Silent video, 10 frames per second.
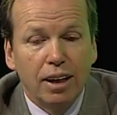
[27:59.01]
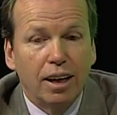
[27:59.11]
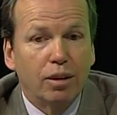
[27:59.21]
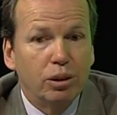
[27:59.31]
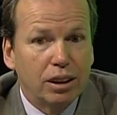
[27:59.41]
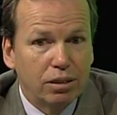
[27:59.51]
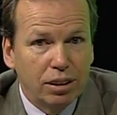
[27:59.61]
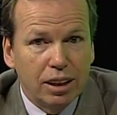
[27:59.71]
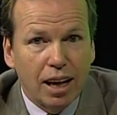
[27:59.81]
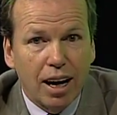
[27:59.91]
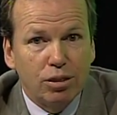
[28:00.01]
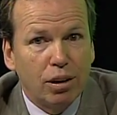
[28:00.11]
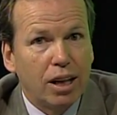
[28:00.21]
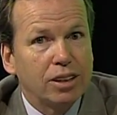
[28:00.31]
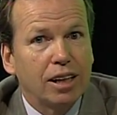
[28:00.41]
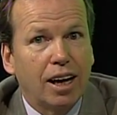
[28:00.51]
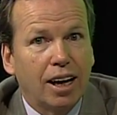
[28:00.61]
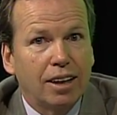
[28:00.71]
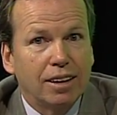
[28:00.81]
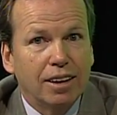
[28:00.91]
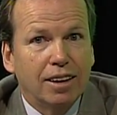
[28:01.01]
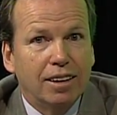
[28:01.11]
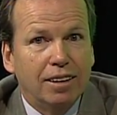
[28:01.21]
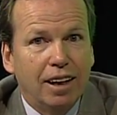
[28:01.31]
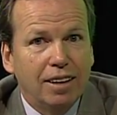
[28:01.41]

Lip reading: We give you the address, and they